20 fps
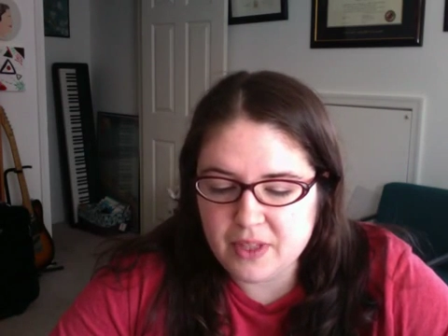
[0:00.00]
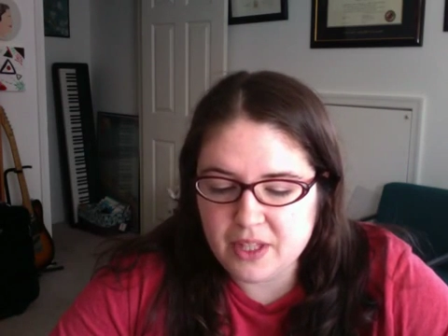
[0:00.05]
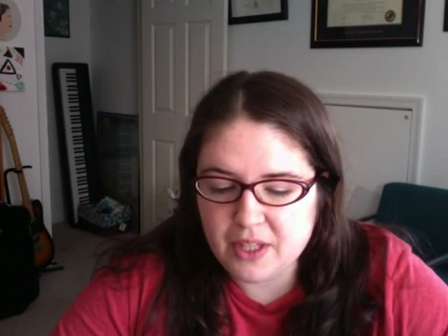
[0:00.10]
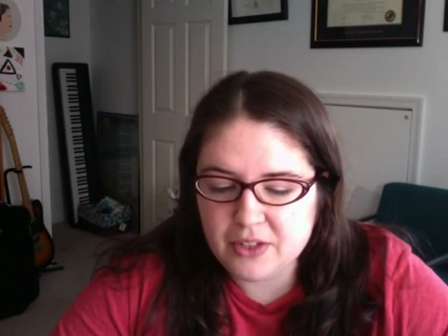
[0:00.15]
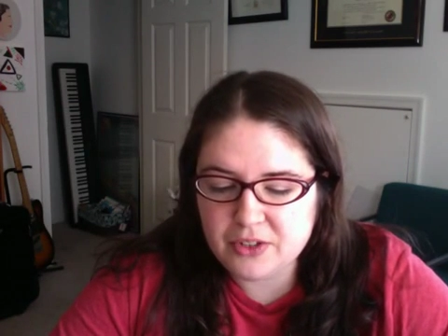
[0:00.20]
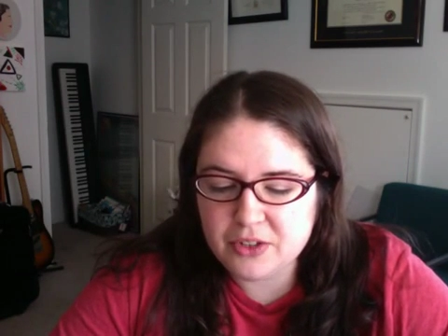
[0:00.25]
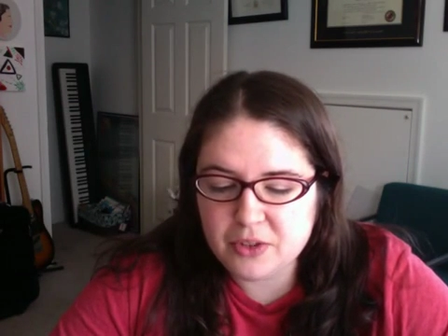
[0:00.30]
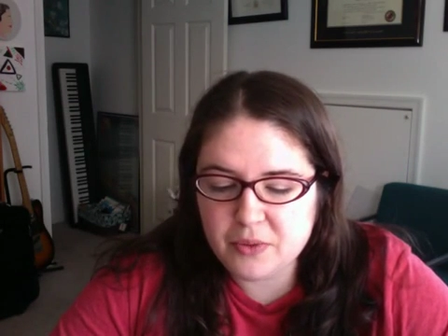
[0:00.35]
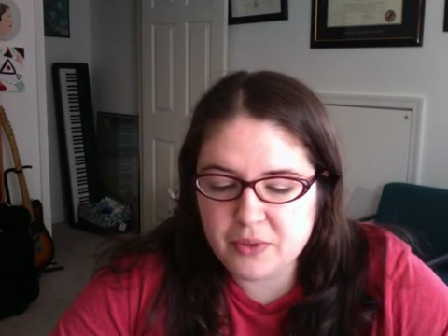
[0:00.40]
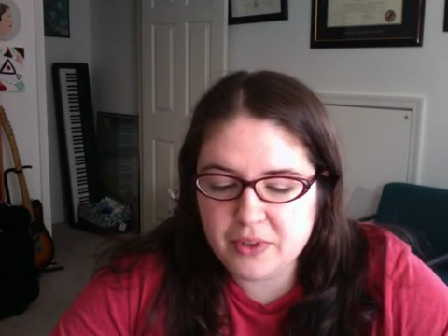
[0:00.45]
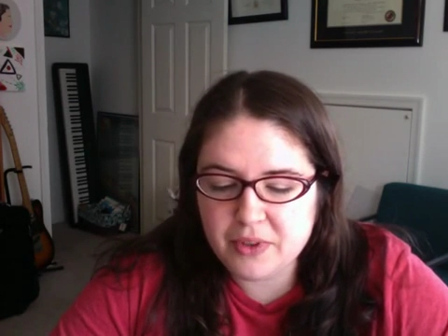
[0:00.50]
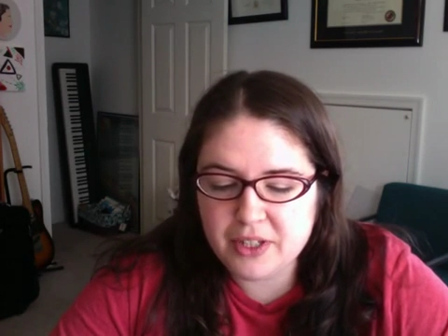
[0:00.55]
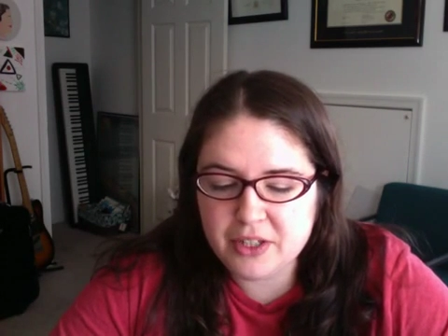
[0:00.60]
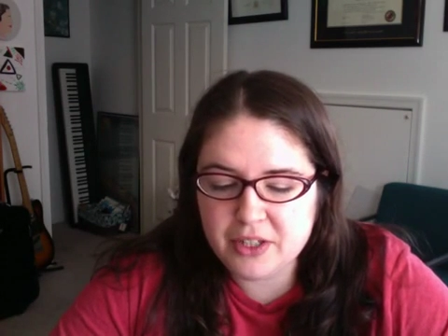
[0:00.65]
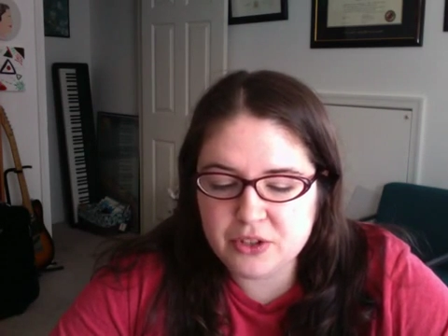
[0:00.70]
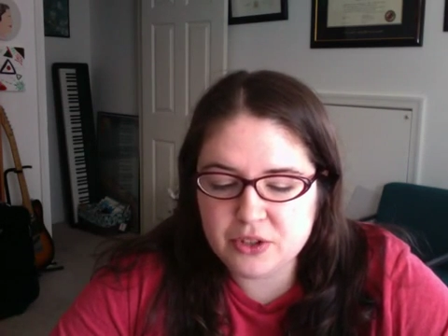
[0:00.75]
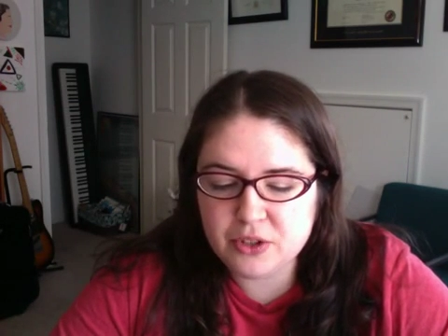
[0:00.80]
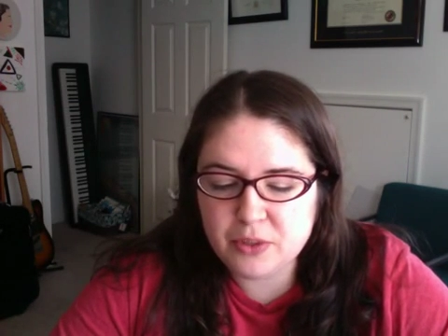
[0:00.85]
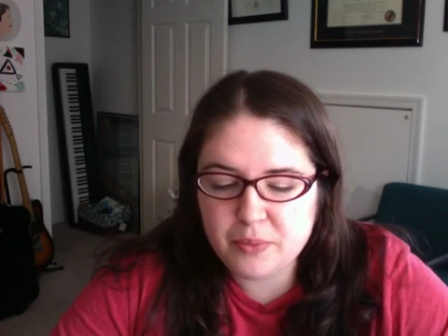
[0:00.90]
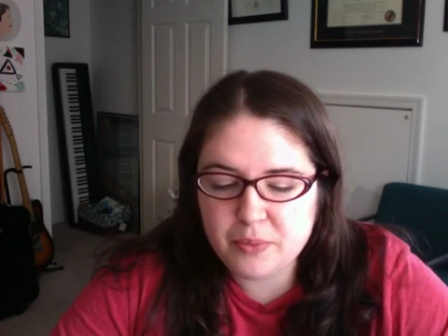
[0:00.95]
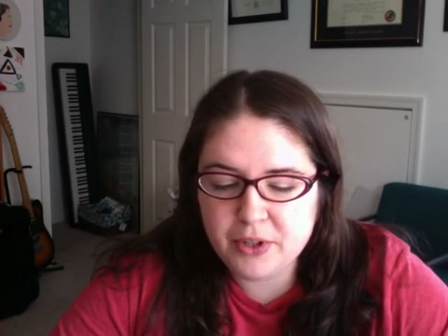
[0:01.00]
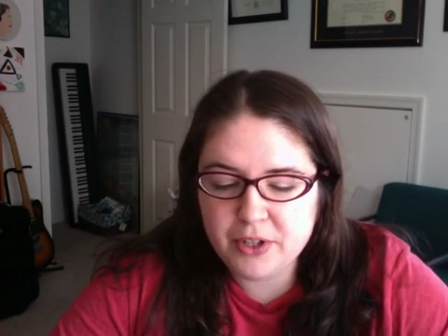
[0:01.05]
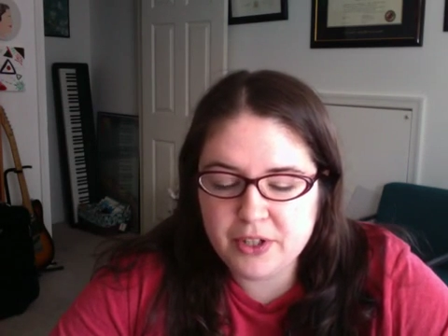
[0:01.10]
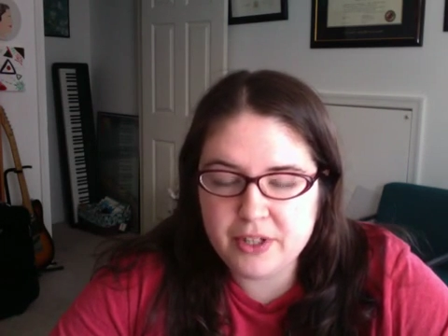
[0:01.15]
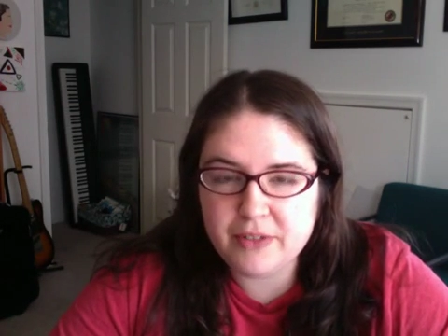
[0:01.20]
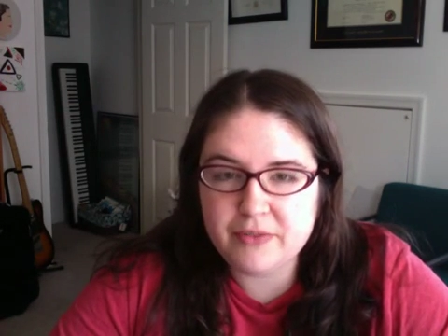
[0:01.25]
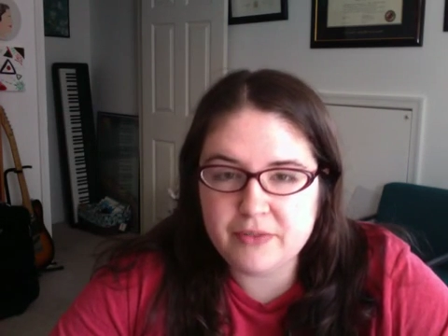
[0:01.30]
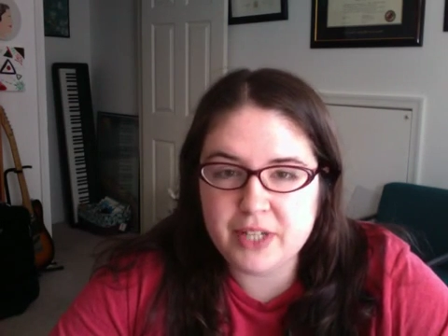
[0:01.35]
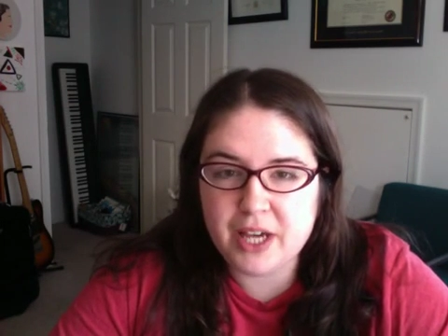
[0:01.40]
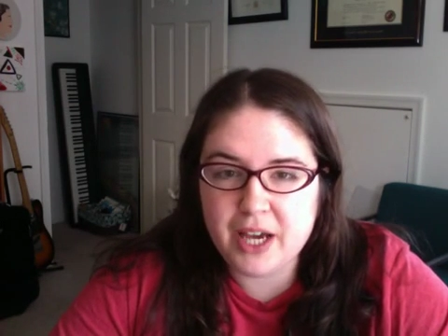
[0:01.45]
So within a short period
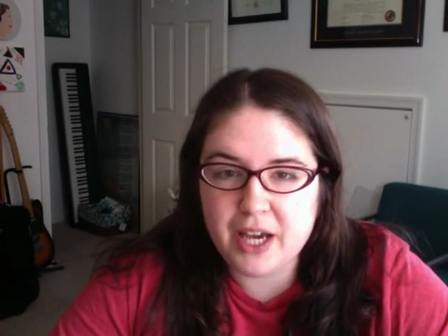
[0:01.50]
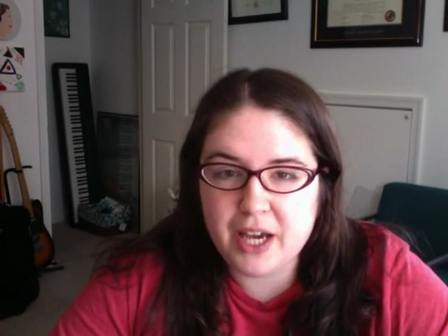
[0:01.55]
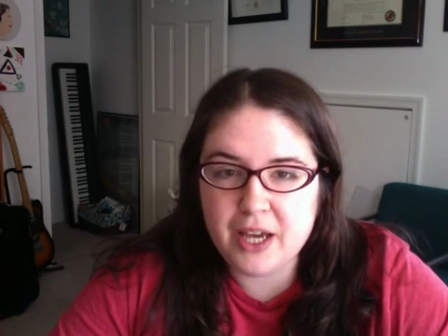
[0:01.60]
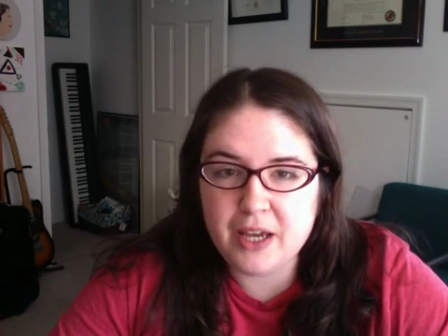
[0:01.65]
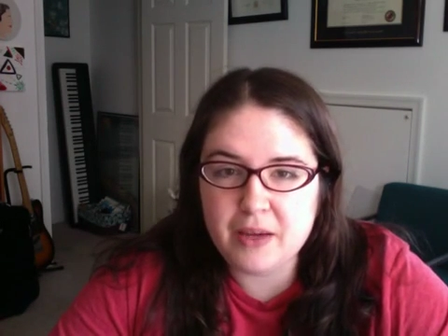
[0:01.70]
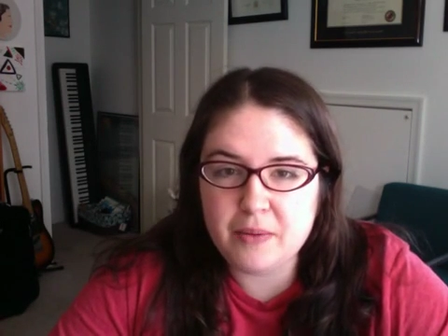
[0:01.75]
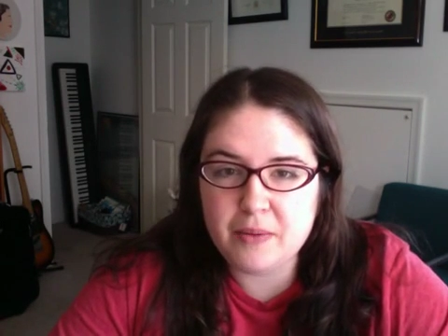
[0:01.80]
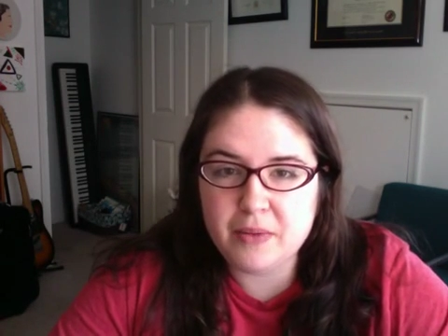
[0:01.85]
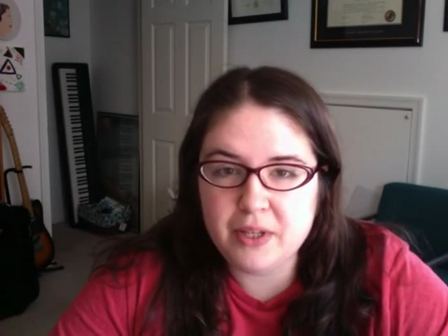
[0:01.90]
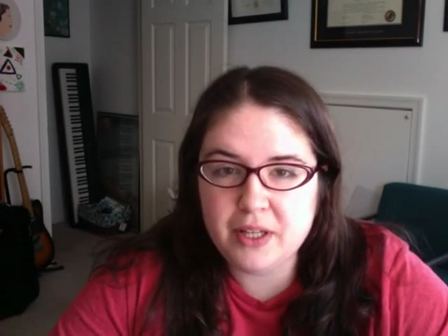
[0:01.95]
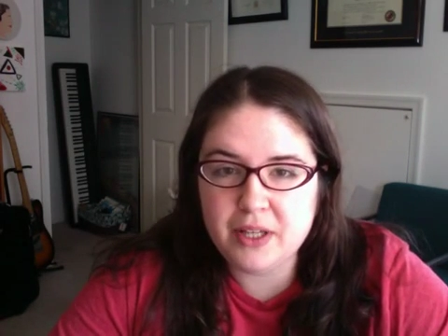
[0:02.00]
of time,